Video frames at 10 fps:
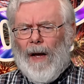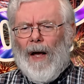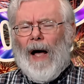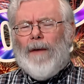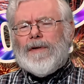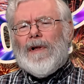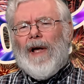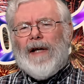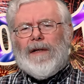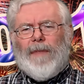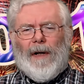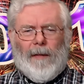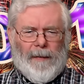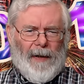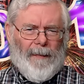I was glad to be able
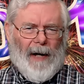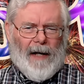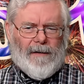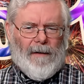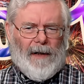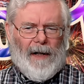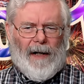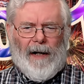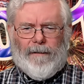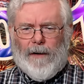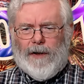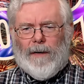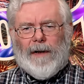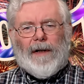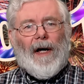to be a pastor again after a
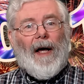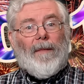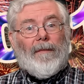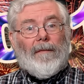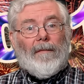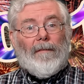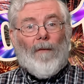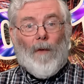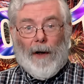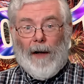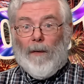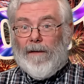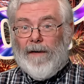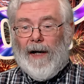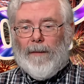short time working with
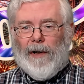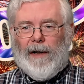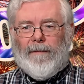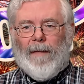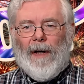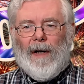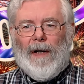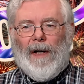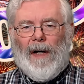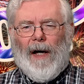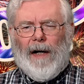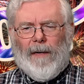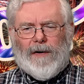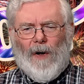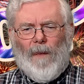family, and I
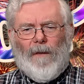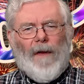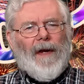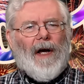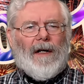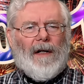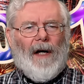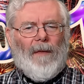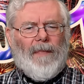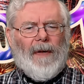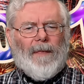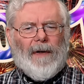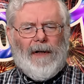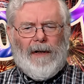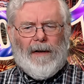was hopeful that I could help people
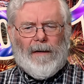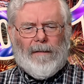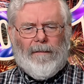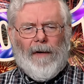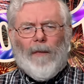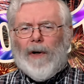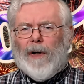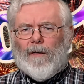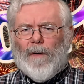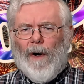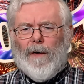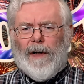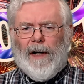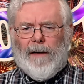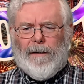here, that we could grow
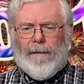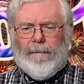together.